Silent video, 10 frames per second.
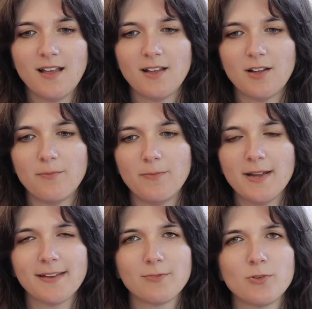
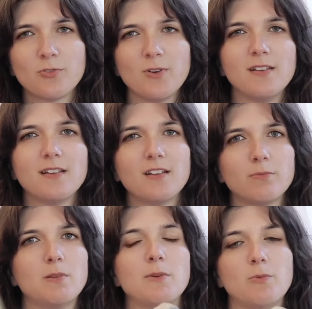I guess for street dance
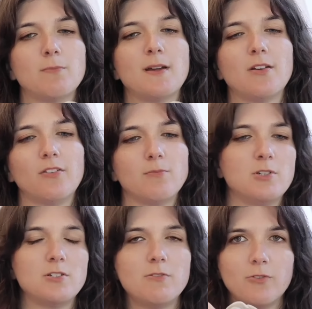maybe it wouldn't matter so
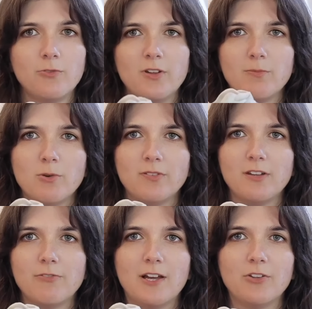much if your foot is
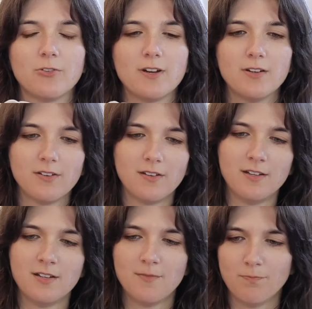mostly flat on the ground,
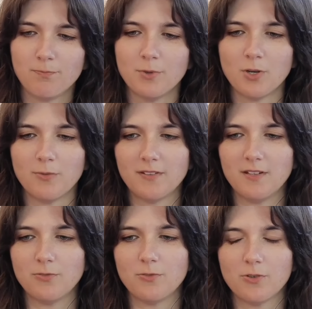but
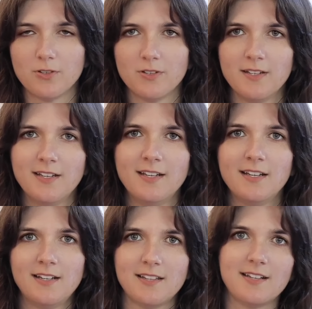obviously for
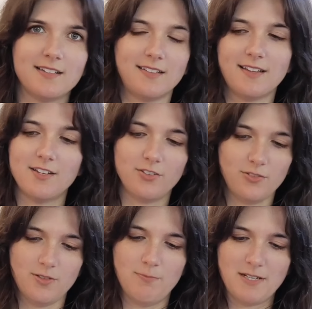the dances I
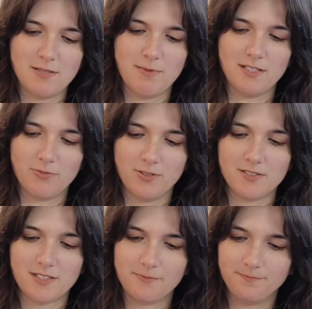do, it makes a big
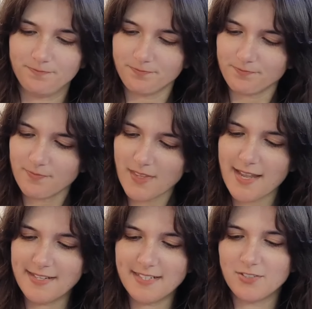difference.
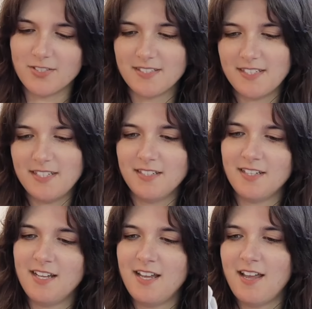And as you can see,
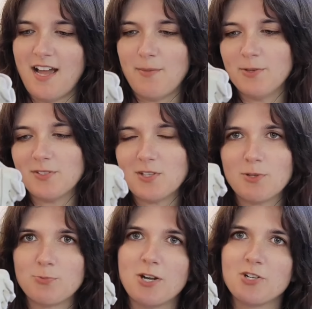I put so
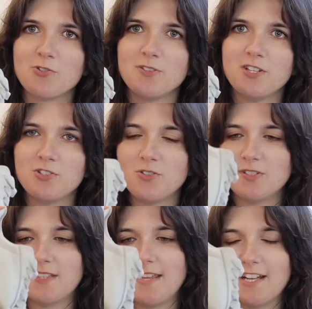much pressure on these
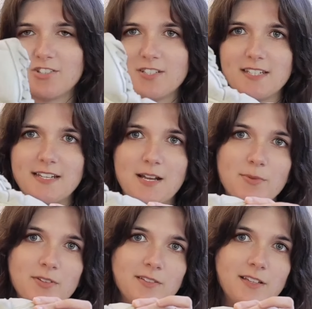shoes that they actually
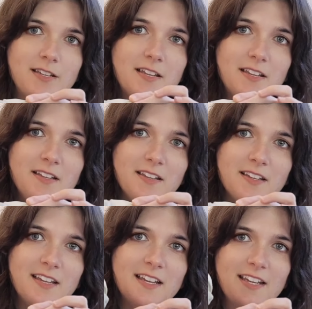snapped.
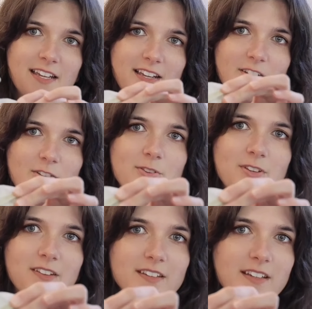I don't know if you
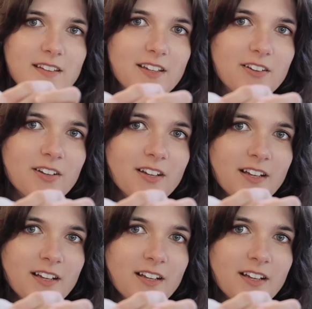can see it there.